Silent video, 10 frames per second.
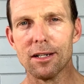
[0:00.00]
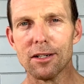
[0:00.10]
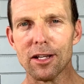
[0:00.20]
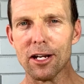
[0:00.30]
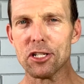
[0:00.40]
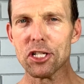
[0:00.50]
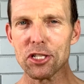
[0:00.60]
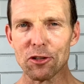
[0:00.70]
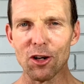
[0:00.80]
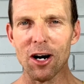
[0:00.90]
that are
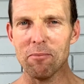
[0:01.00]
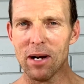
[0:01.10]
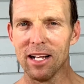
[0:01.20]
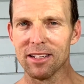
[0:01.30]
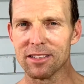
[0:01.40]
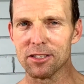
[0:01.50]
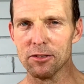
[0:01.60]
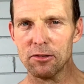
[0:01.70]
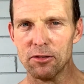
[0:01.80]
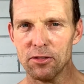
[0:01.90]
just the right balance
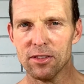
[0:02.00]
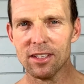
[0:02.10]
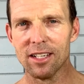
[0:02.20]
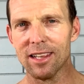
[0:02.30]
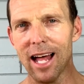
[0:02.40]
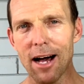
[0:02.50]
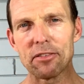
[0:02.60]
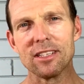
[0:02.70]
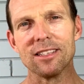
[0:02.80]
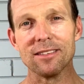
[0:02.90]
of
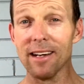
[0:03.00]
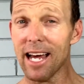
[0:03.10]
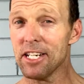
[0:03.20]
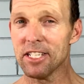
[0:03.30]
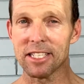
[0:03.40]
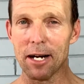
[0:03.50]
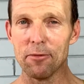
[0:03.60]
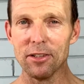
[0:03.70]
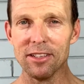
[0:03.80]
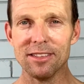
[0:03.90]
laughter and
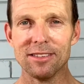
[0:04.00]
discomfort.